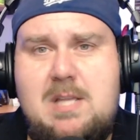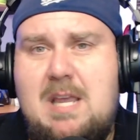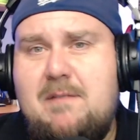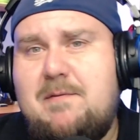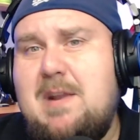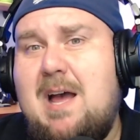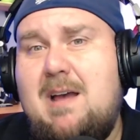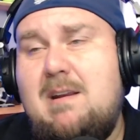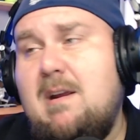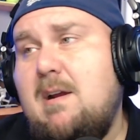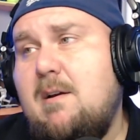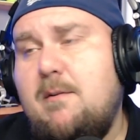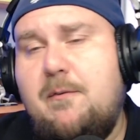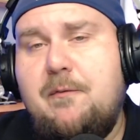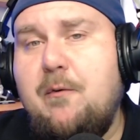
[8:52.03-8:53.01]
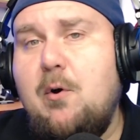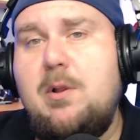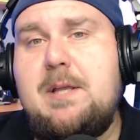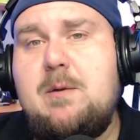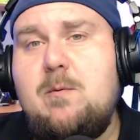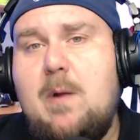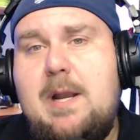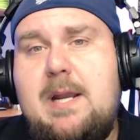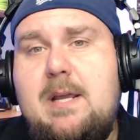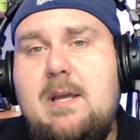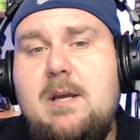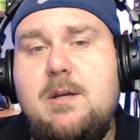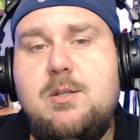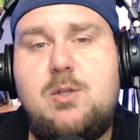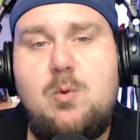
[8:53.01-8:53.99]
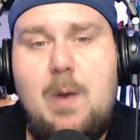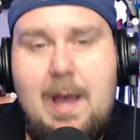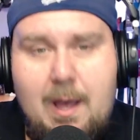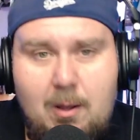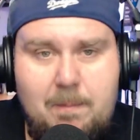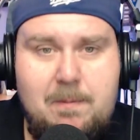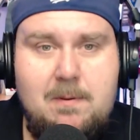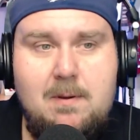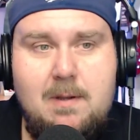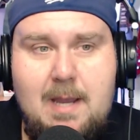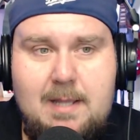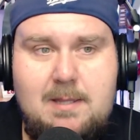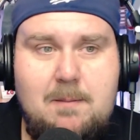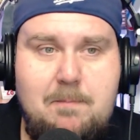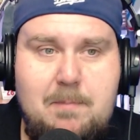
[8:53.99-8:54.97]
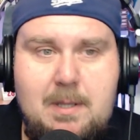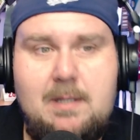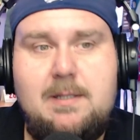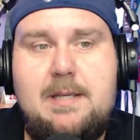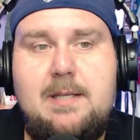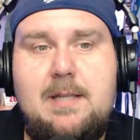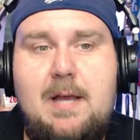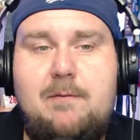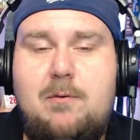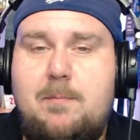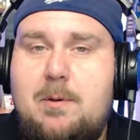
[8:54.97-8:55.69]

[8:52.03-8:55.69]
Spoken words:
if not fully ready to help at the big league level.